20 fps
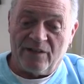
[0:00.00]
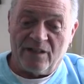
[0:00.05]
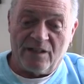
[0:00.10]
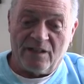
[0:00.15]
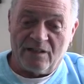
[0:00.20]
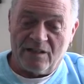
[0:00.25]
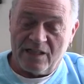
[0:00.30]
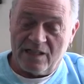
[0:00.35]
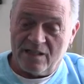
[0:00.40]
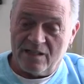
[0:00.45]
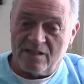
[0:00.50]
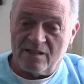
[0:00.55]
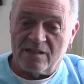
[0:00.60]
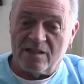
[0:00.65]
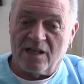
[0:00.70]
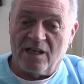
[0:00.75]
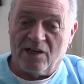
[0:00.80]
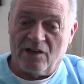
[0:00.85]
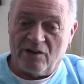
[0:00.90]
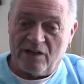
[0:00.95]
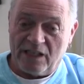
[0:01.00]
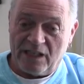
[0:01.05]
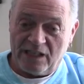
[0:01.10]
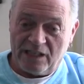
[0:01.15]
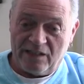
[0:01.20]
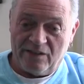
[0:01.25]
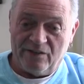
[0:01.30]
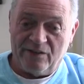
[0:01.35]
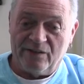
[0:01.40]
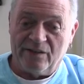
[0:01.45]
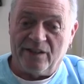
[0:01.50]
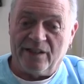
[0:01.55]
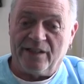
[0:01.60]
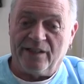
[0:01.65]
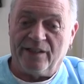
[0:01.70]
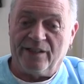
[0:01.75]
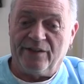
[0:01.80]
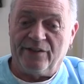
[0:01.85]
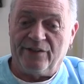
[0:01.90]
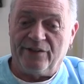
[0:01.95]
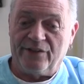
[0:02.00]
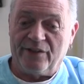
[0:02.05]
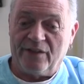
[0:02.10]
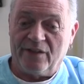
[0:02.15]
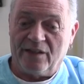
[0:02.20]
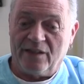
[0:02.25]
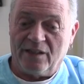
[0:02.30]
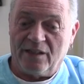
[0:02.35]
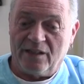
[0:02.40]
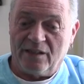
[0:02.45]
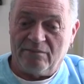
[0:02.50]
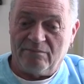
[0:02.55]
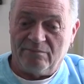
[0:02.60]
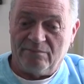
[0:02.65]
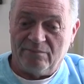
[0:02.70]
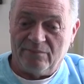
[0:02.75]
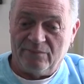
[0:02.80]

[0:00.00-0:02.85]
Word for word: very scary and um,